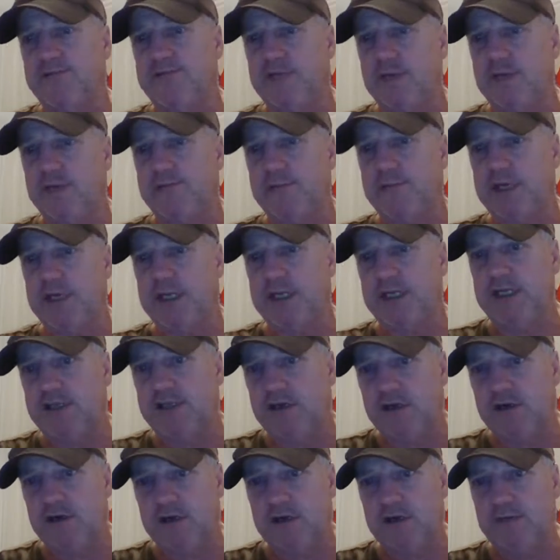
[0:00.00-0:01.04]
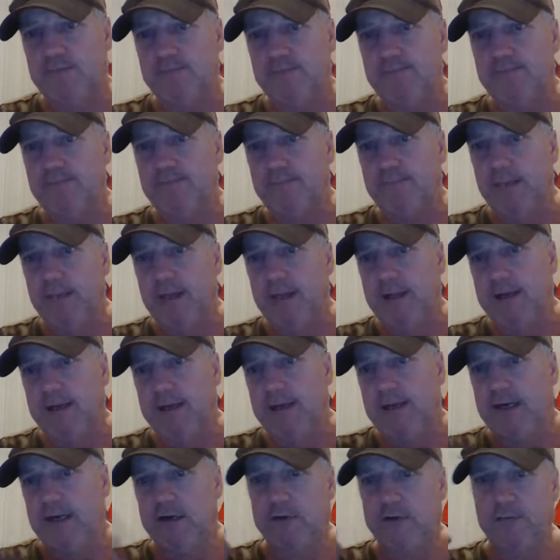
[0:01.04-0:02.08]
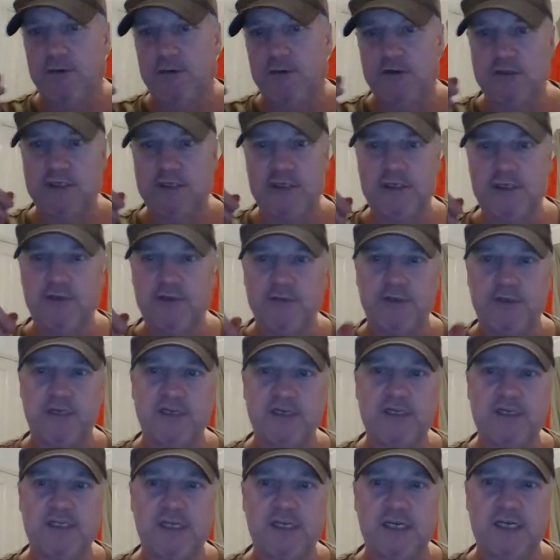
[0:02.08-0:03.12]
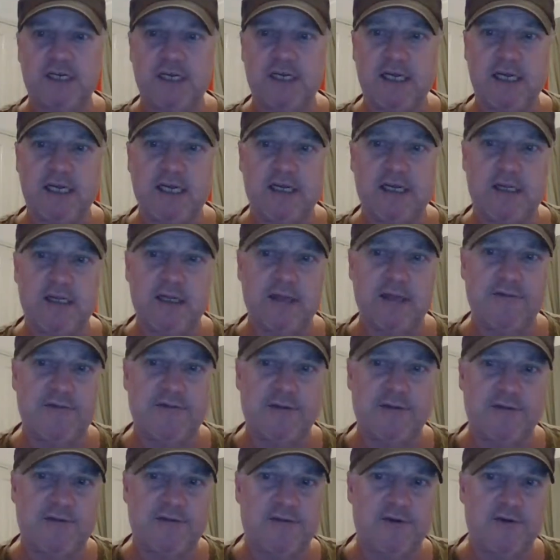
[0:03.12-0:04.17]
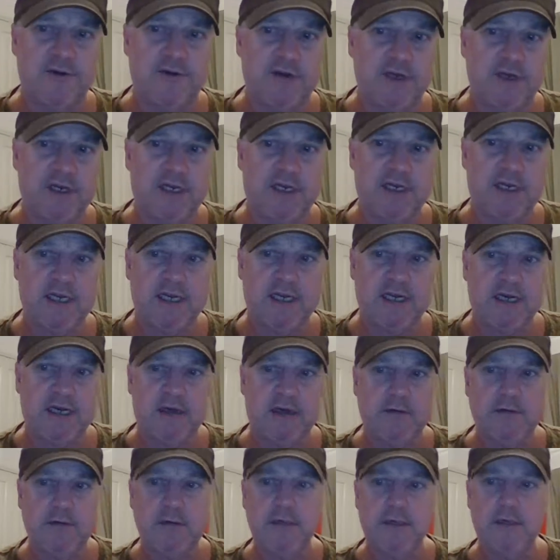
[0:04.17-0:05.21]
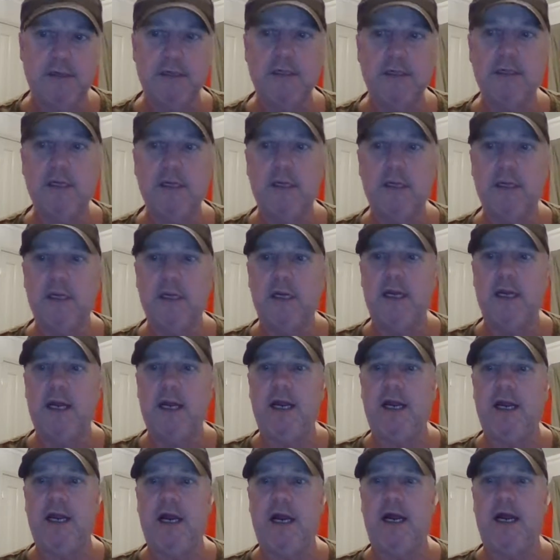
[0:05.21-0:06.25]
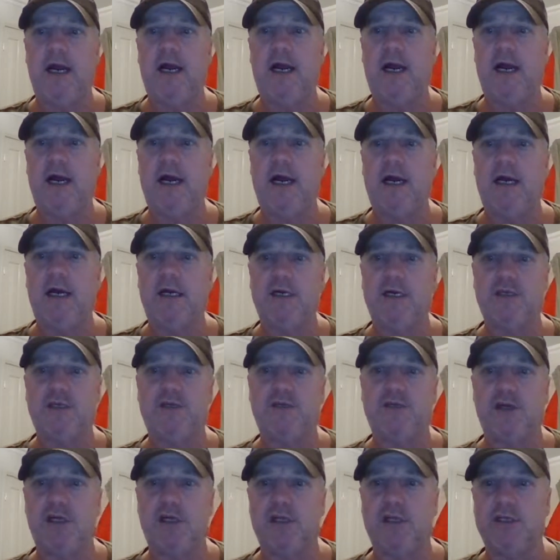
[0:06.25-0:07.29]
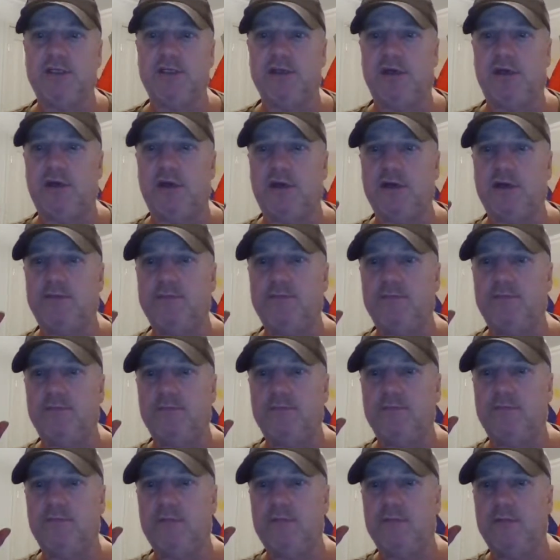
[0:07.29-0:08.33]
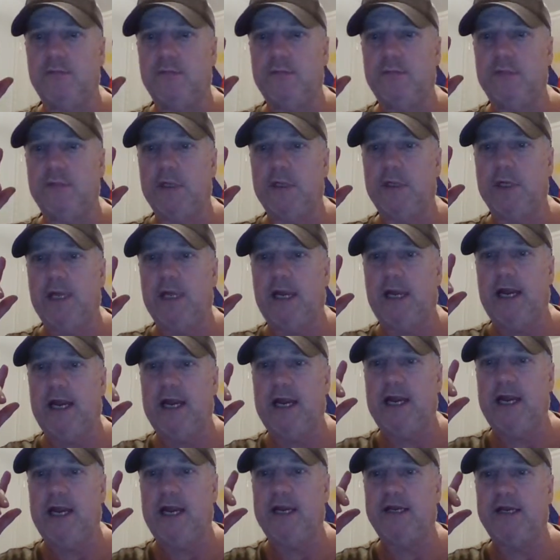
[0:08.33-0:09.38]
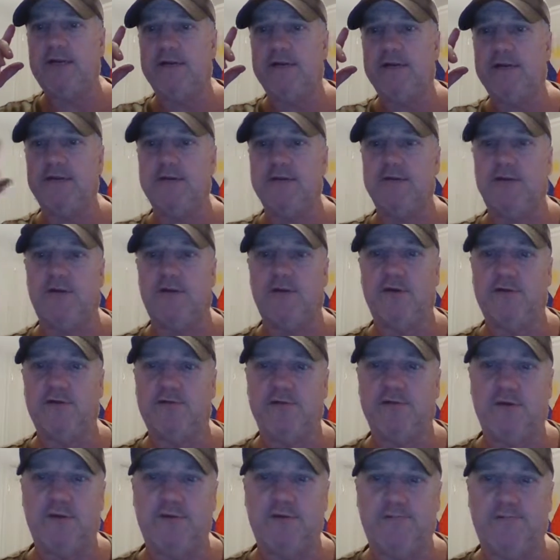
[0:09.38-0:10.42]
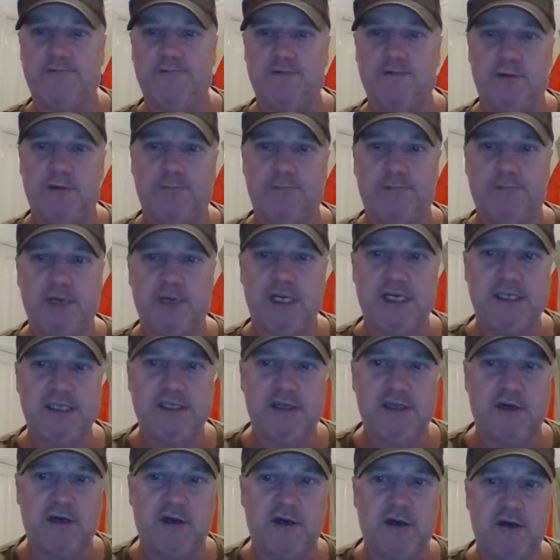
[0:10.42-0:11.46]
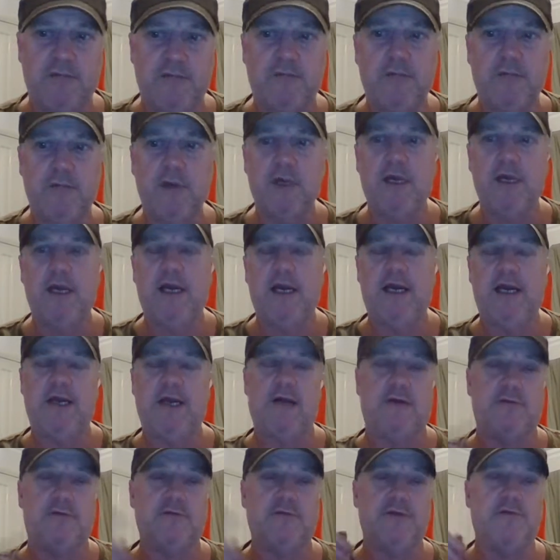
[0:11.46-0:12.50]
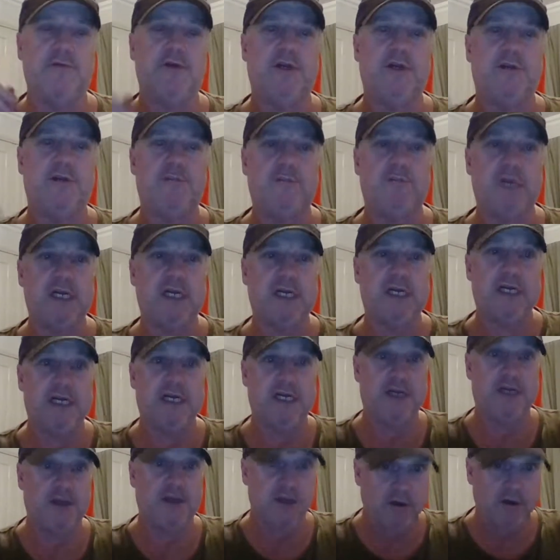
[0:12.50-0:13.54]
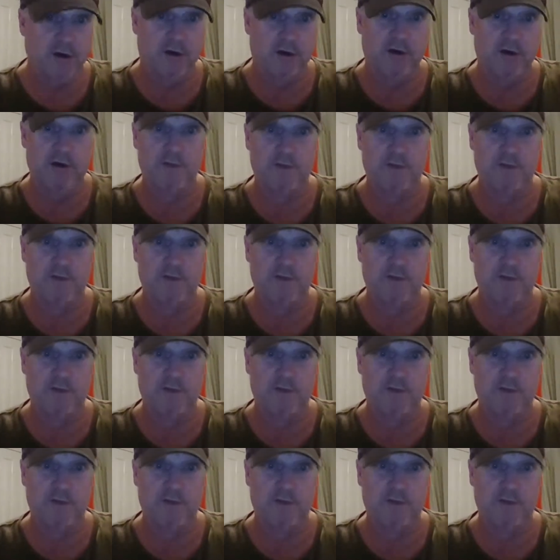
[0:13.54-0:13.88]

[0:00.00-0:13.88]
Philippine time. I'm also doing a Sunday at 11:30 now, Australia time, and 9:30 Philippine time. And I'm doing a Monday night.